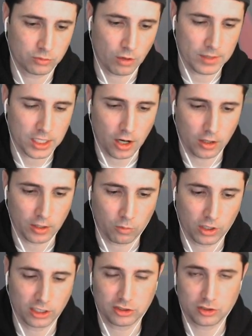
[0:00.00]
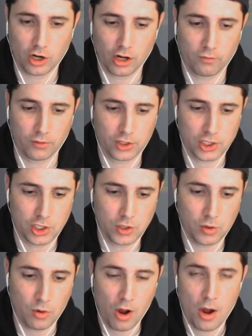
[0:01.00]
what we call it. We're going to start off with
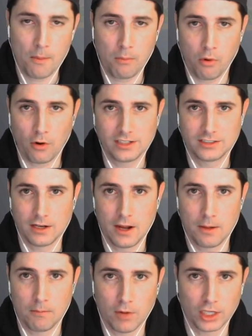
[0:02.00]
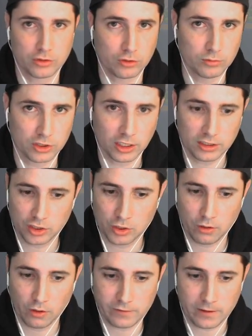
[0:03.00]
2 poison mushrooms. Just
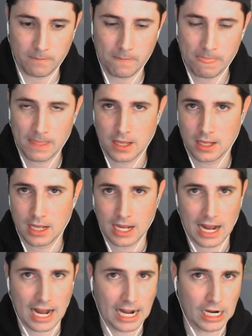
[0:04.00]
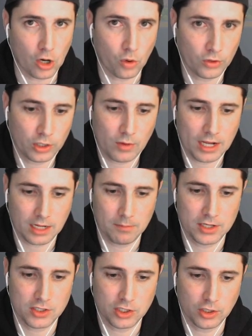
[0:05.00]
2 of them. I only
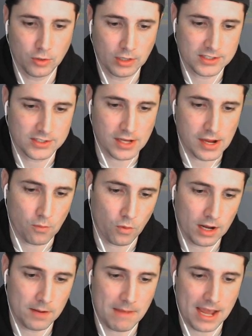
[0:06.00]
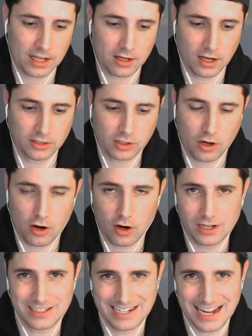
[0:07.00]
recommend 2. It's a 1 mana cost card.
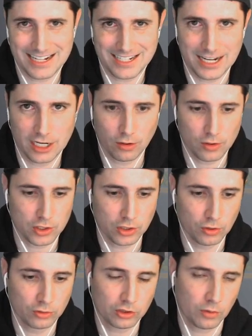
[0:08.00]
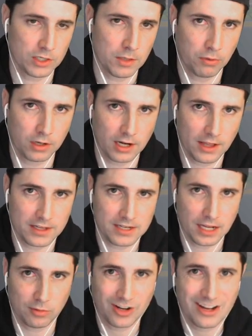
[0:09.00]
It's an anti-hero 2. So when you put it on the
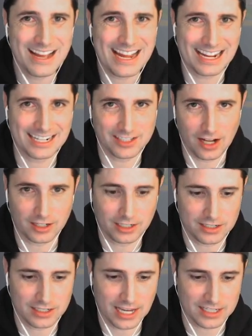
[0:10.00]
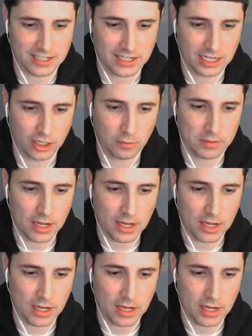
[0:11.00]
table and it's uncontested, it'll be